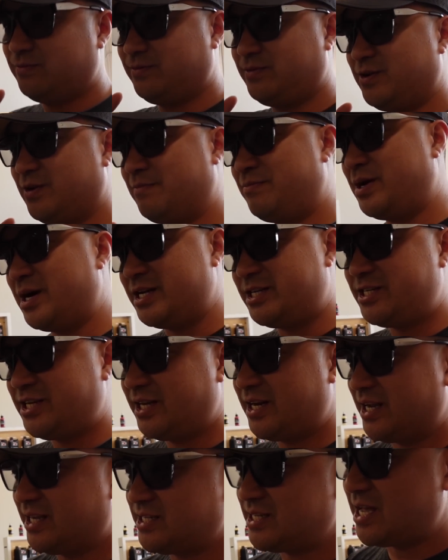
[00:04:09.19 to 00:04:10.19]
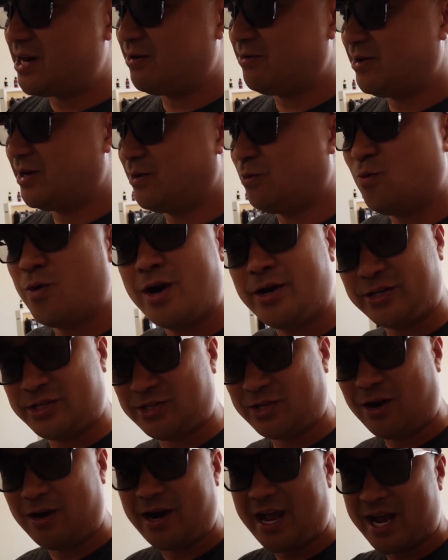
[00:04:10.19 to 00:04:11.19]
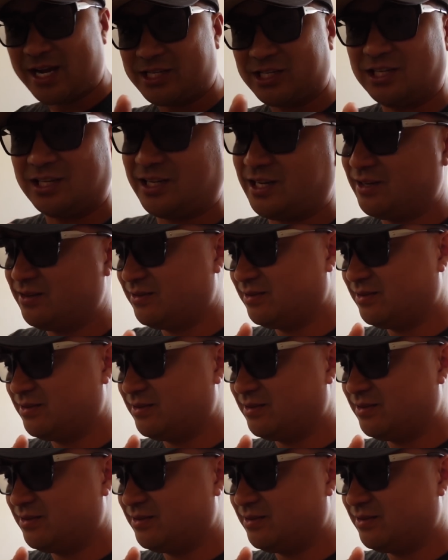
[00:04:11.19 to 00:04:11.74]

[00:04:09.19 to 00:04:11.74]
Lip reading: your budget, etc., where to start actually